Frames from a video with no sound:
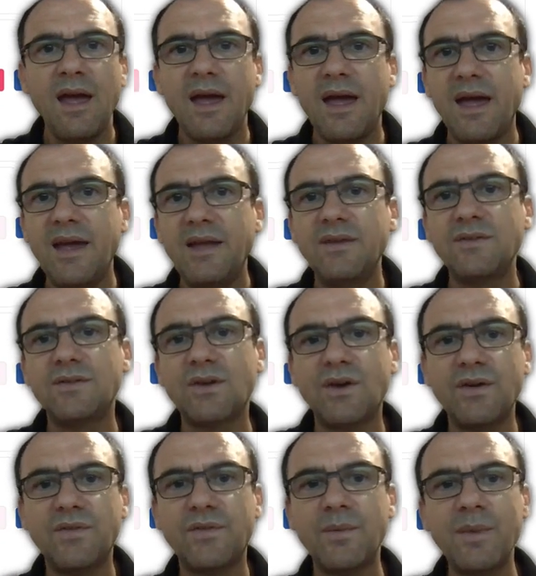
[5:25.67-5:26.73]
And so
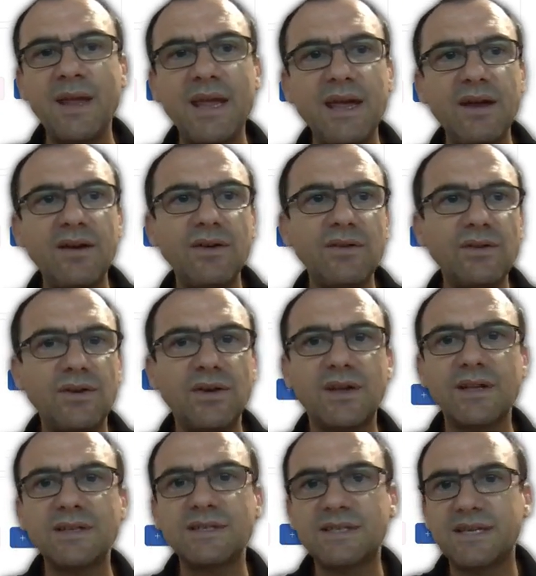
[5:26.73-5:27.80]
from here you
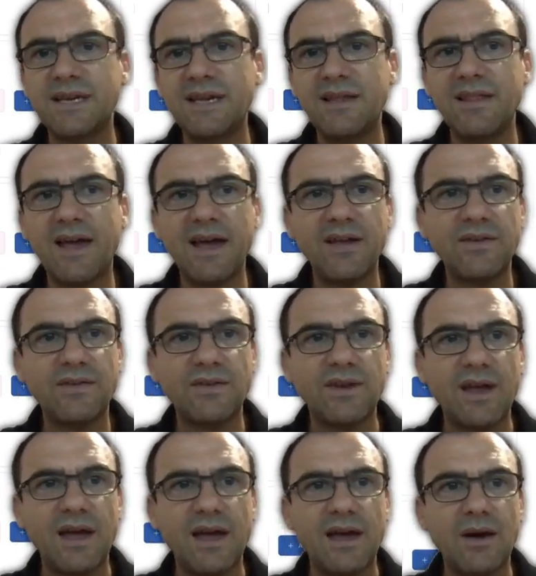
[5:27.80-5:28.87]
can see
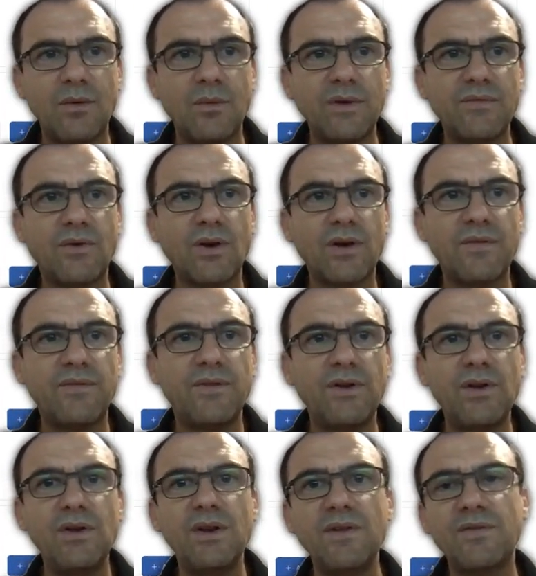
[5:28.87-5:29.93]
that we've got a
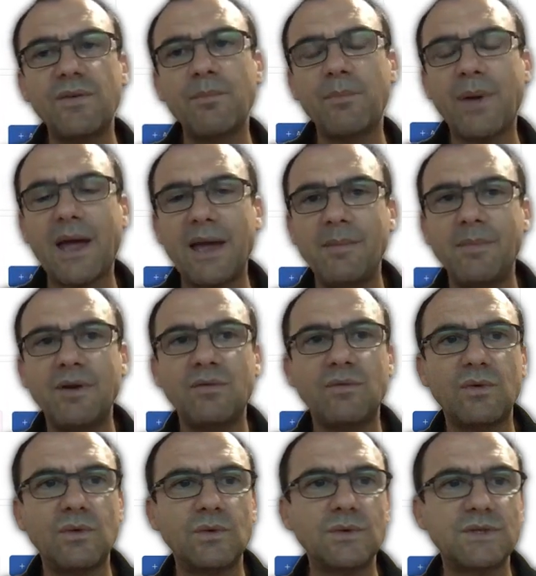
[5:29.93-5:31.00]
few different payment
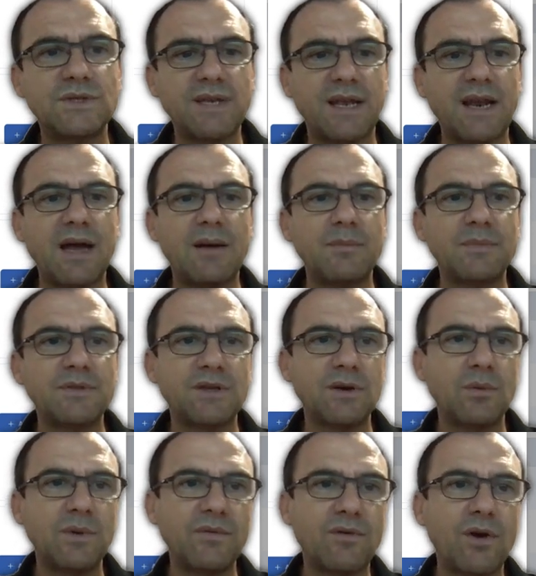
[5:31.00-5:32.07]
rules set up. So
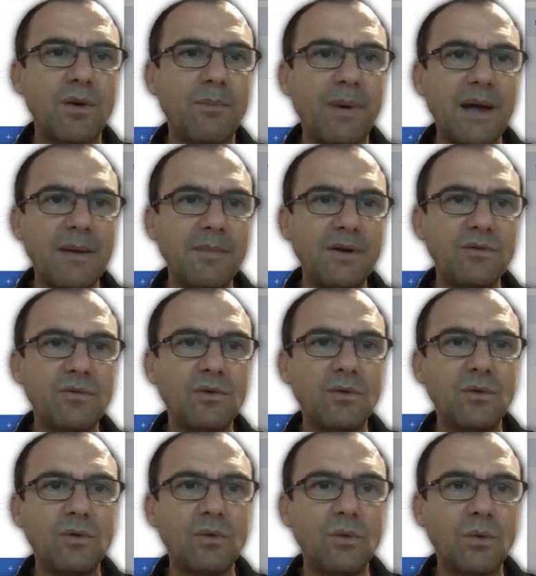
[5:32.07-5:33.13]
we've got payment
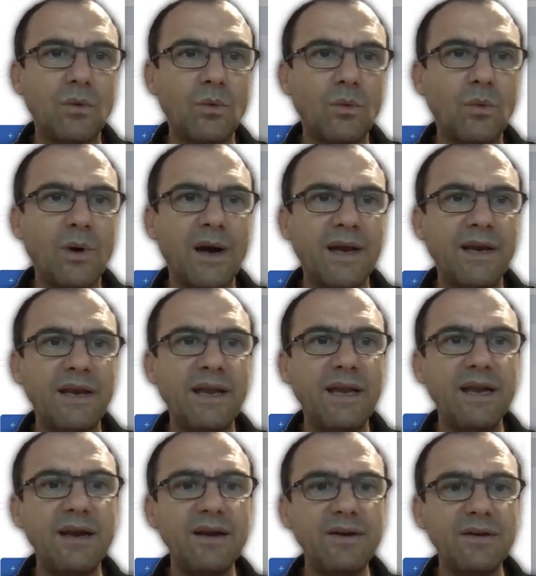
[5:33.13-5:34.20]
rule 1 here,